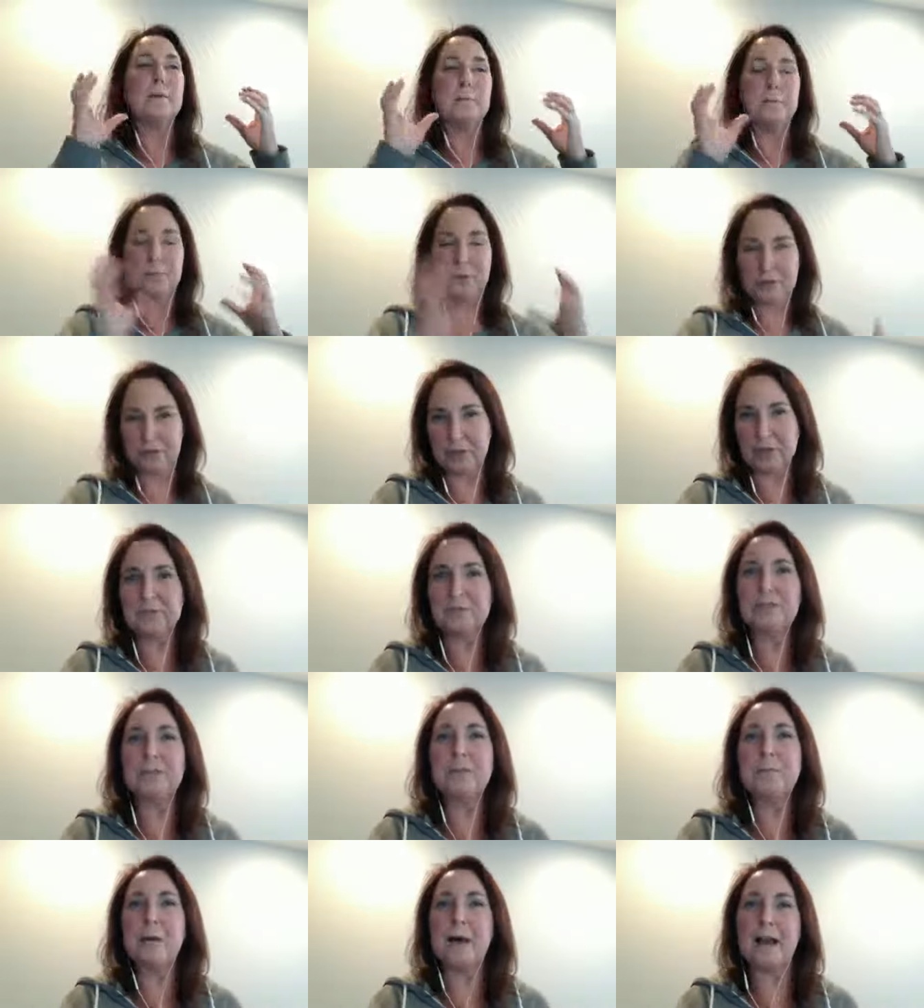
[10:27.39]
Put those
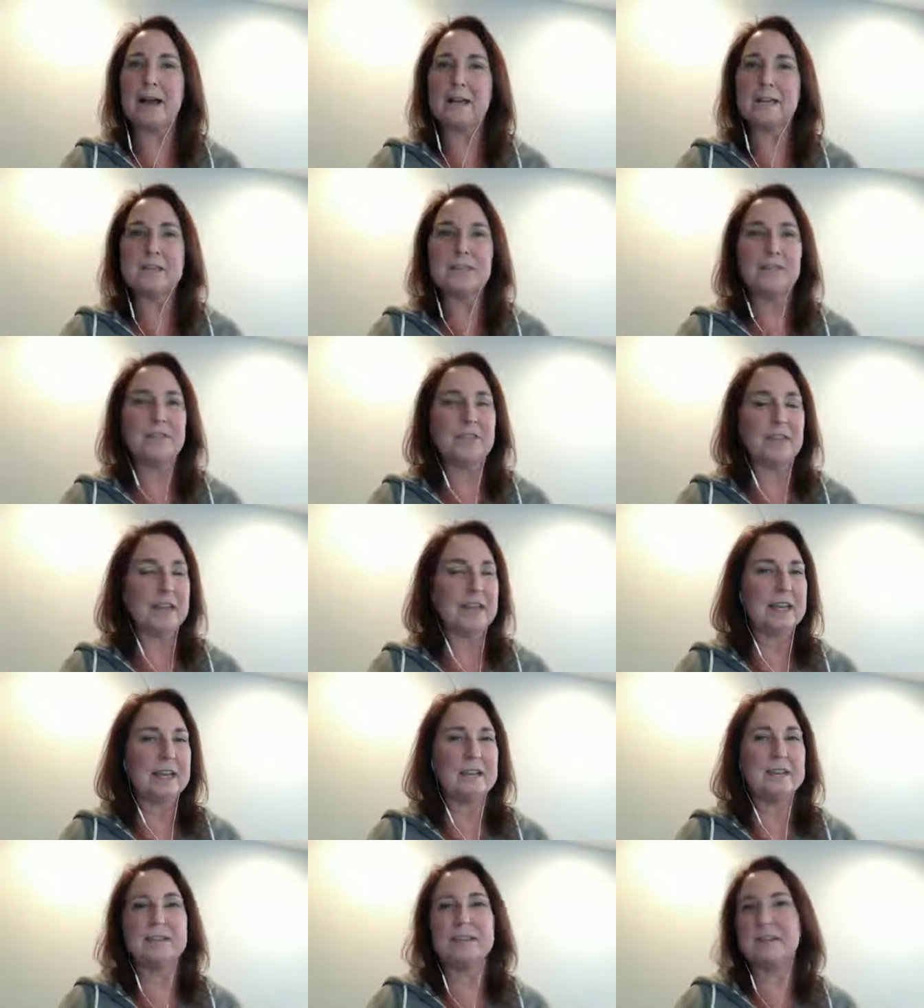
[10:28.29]
little piles of
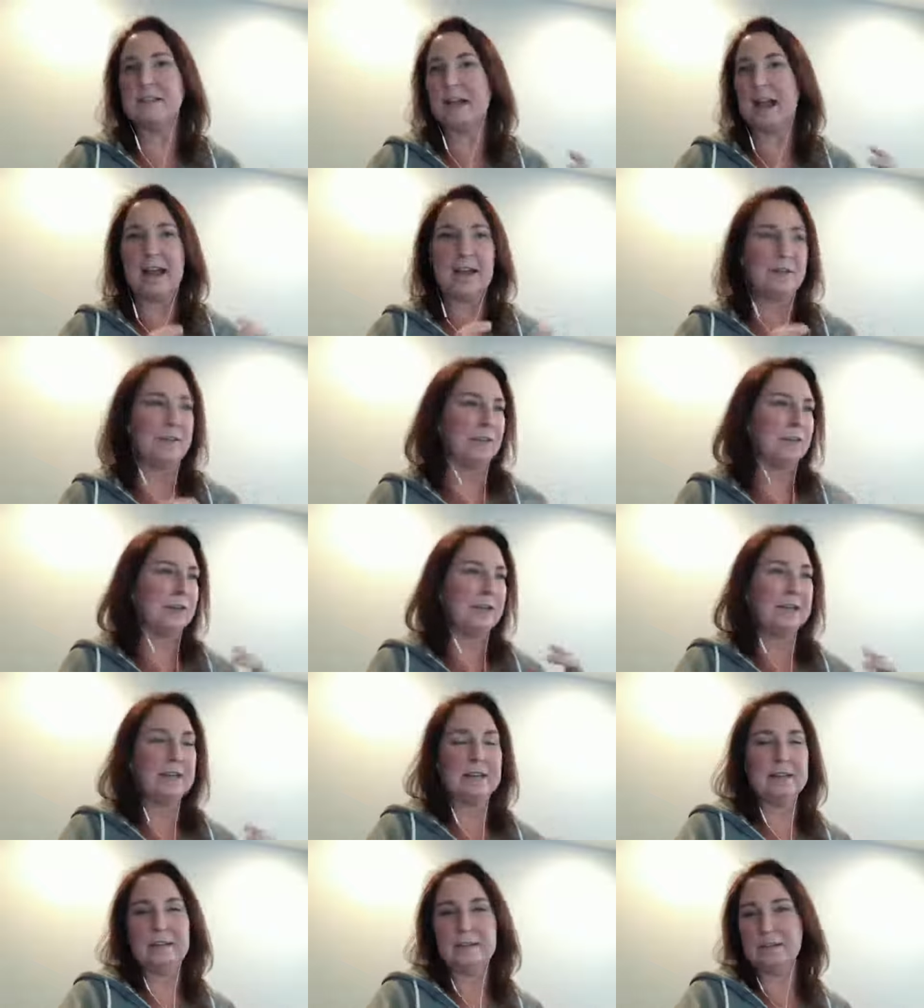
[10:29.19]
things either
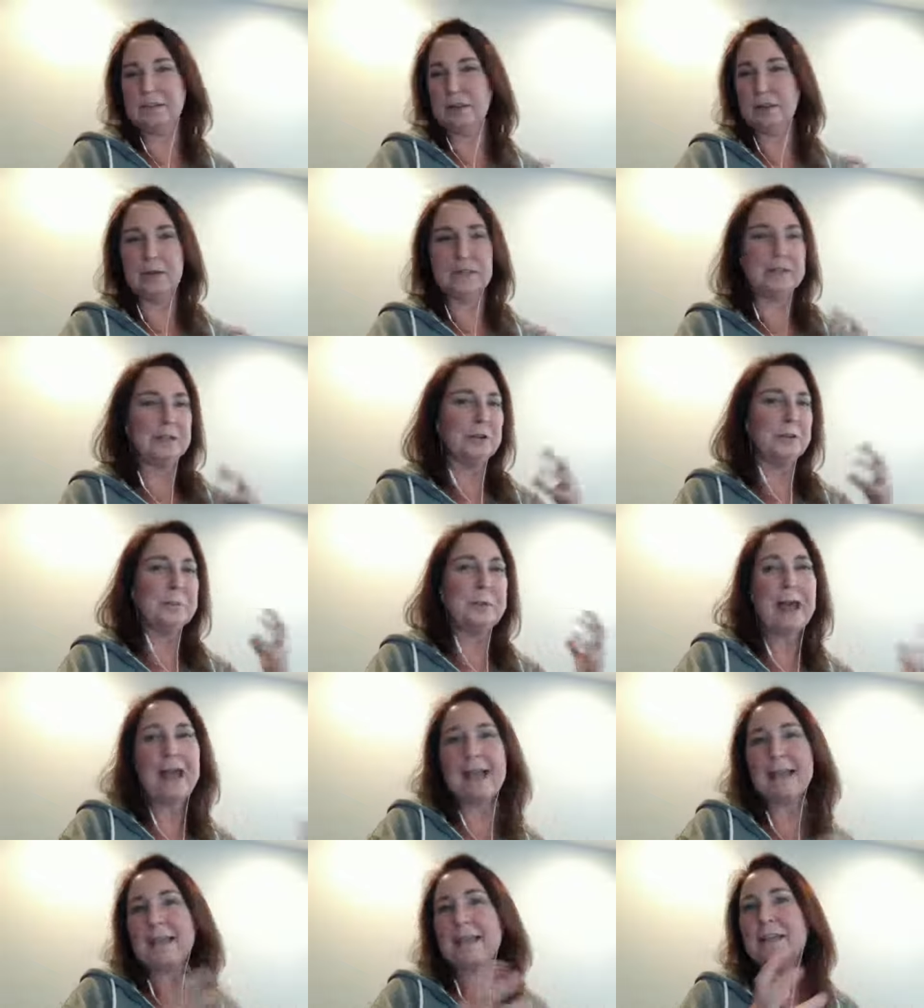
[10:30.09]
in a, you know, a little
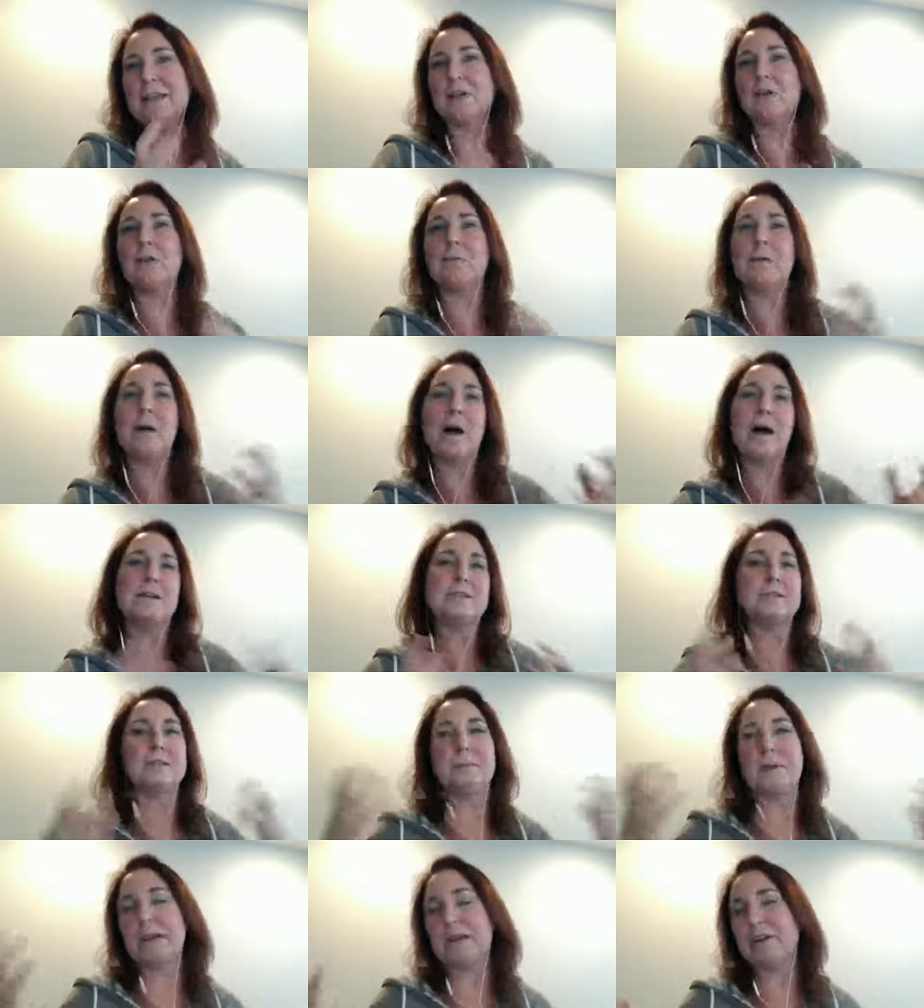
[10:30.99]
baggie or a box,
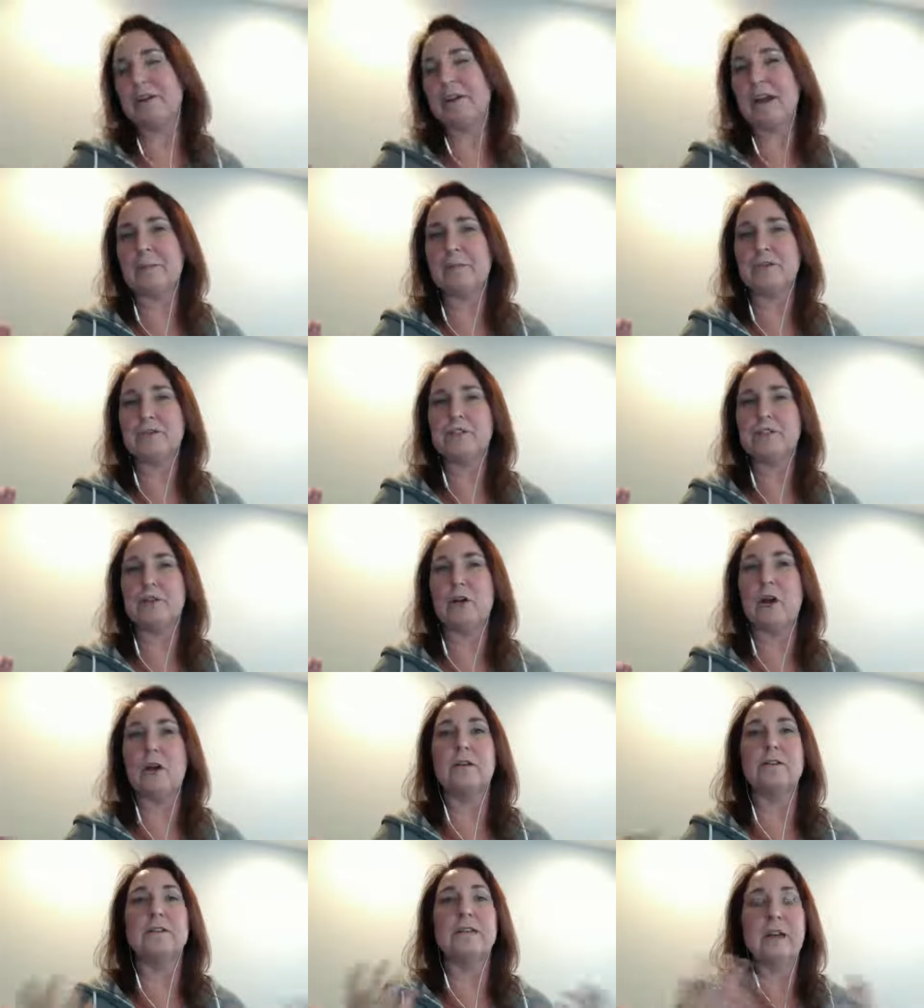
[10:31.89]
depending on how much there
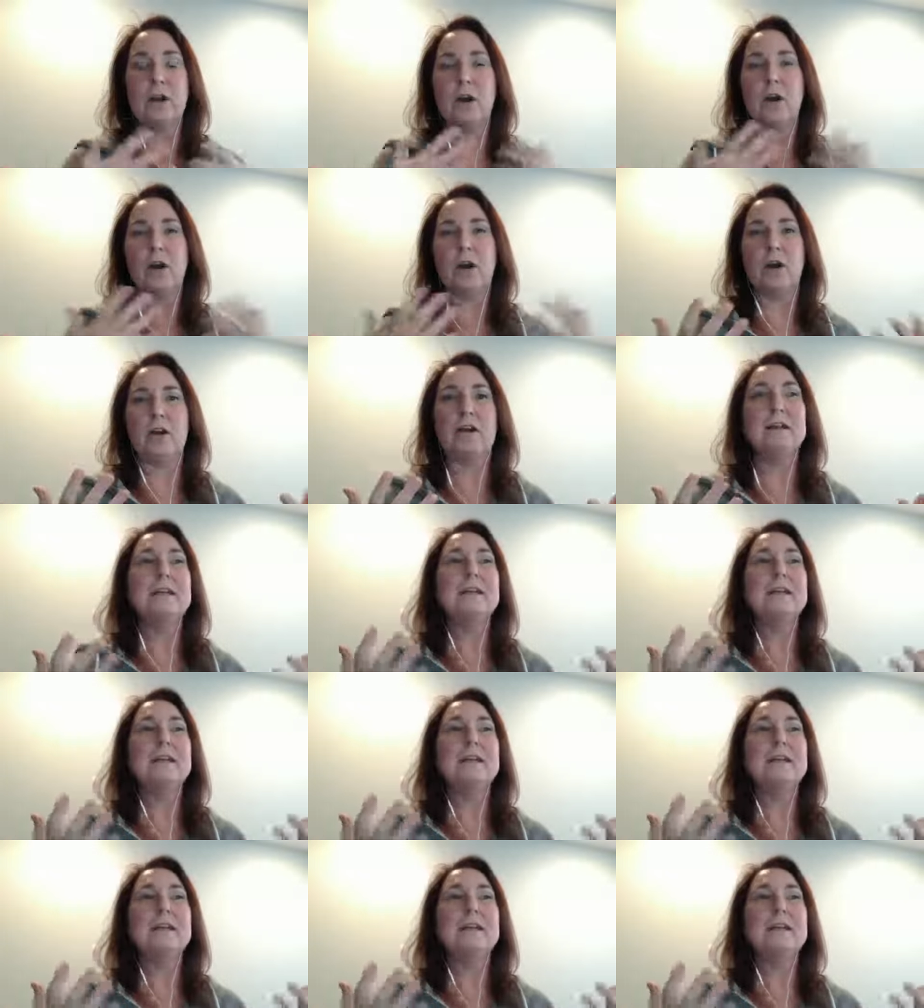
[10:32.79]
are, they are.